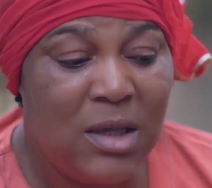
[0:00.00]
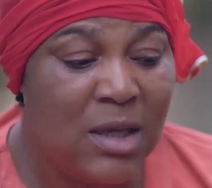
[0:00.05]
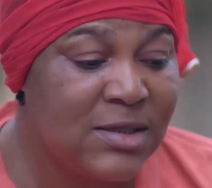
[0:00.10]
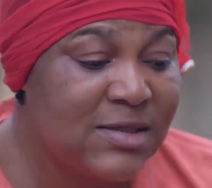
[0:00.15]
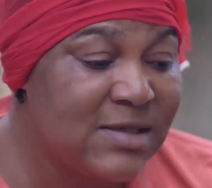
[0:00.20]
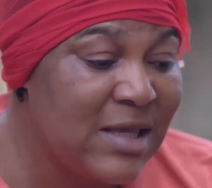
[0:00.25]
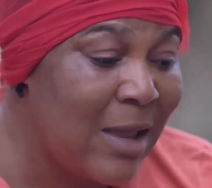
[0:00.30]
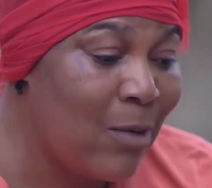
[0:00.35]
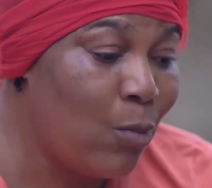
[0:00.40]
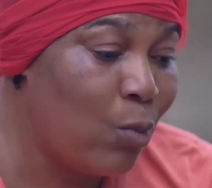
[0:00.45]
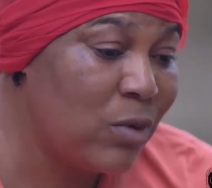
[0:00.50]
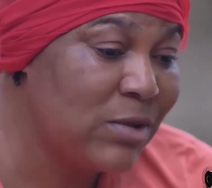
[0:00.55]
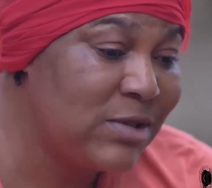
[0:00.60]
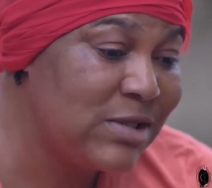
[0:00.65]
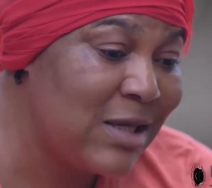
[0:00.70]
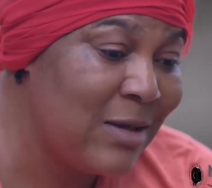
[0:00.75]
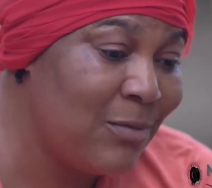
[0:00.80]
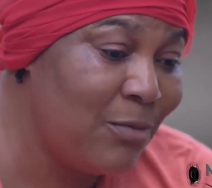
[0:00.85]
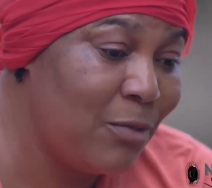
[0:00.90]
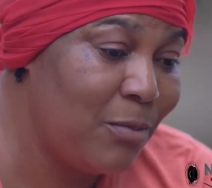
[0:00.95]
Yes, I
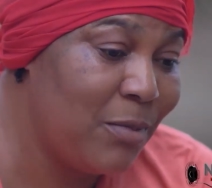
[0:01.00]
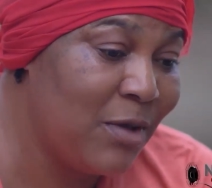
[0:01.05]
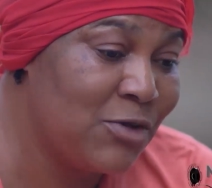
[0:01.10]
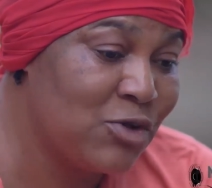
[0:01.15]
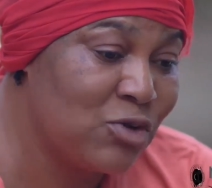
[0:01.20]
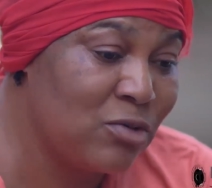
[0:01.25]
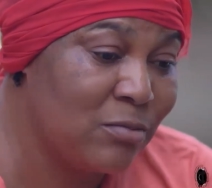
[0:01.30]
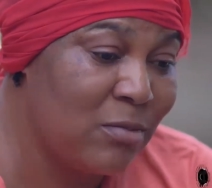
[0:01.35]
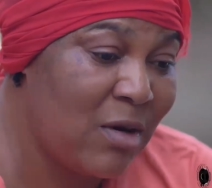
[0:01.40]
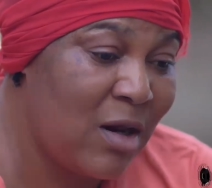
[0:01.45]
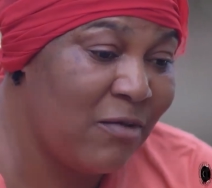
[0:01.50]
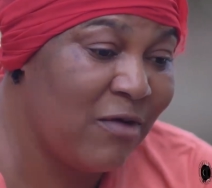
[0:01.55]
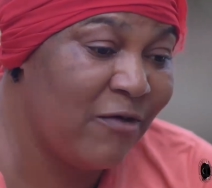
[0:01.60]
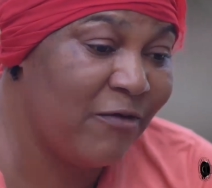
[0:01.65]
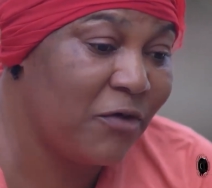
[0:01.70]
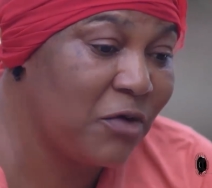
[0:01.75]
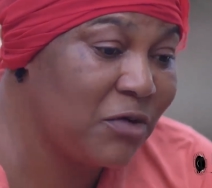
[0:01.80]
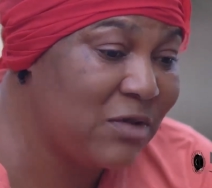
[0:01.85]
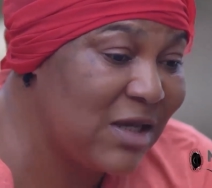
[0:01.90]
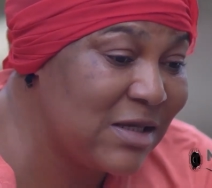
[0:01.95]
want Ibeh to
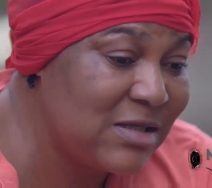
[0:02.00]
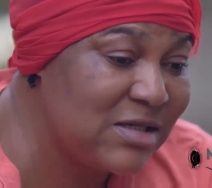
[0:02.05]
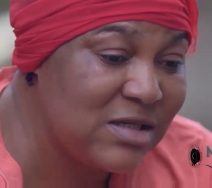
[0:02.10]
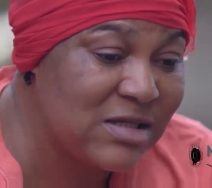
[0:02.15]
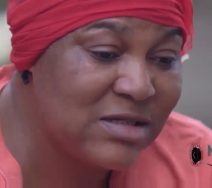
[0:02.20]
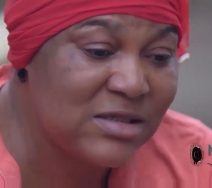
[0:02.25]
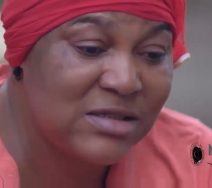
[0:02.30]
marry, for that